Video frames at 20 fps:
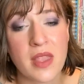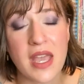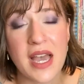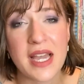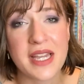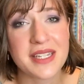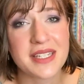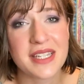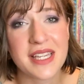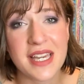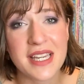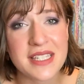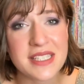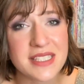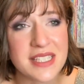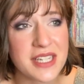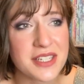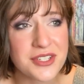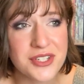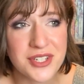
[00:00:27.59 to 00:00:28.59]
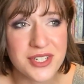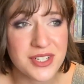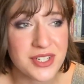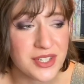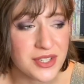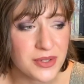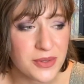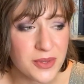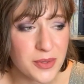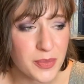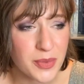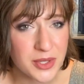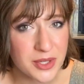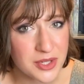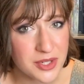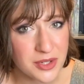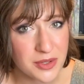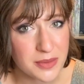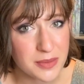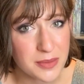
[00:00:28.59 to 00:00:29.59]
I guess I should do the
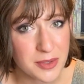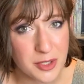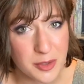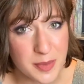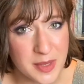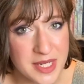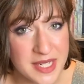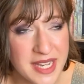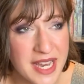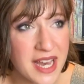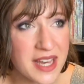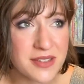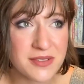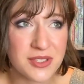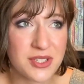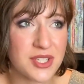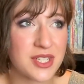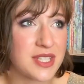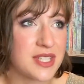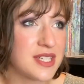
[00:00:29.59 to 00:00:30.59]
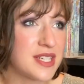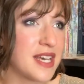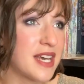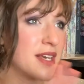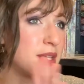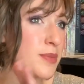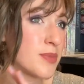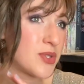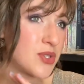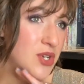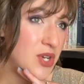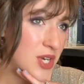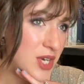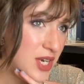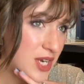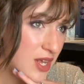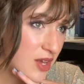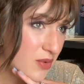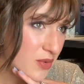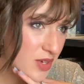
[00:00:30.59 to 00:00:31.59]
Booktube Newbie Tag, which is the tag I'm
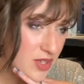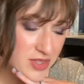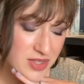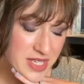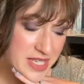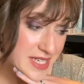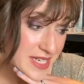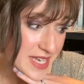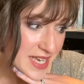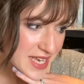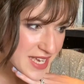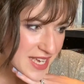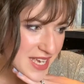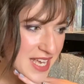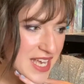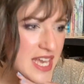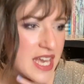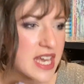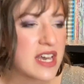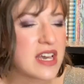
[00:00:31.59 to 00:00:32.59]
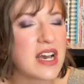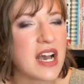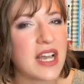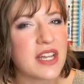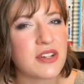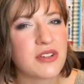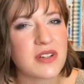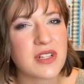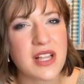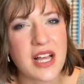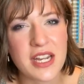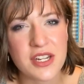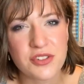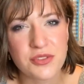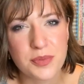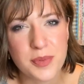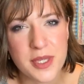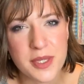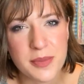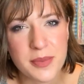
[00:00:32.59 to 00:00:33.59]
starting out with today. I know a lot of
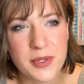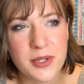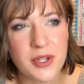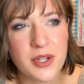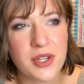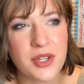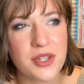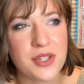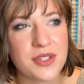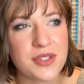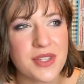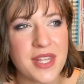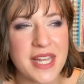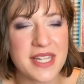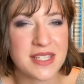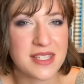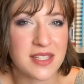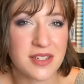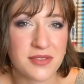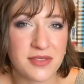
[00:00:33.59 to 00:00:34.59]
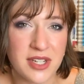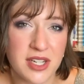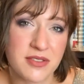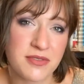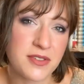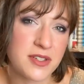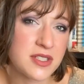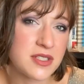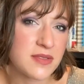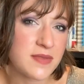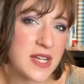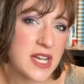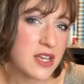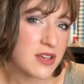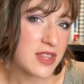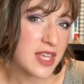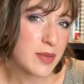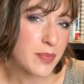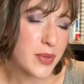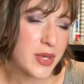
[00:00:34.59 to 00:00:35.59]
people, that's their very first video
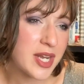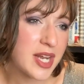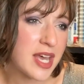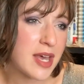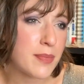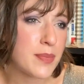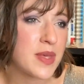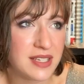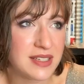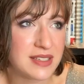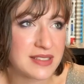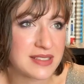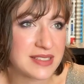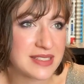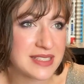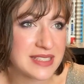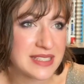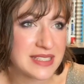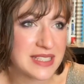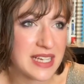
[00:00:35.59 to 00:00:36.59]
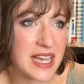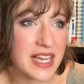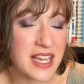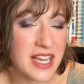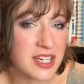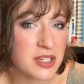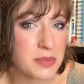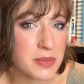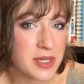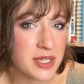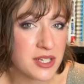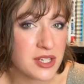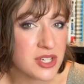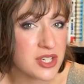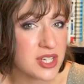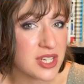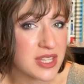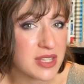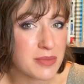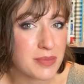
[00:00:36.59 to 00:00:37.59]
they put up. I kind of marched
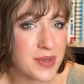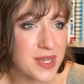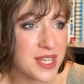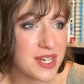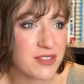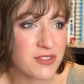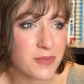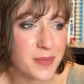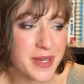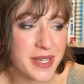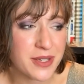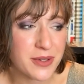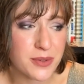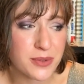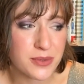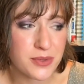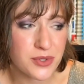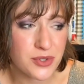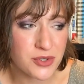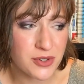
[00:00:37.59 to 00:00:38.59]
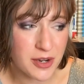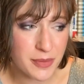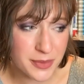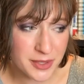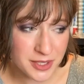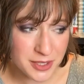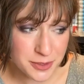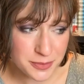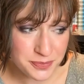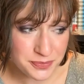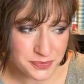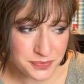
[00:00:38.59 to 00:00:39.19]
to the beat of my own drummer,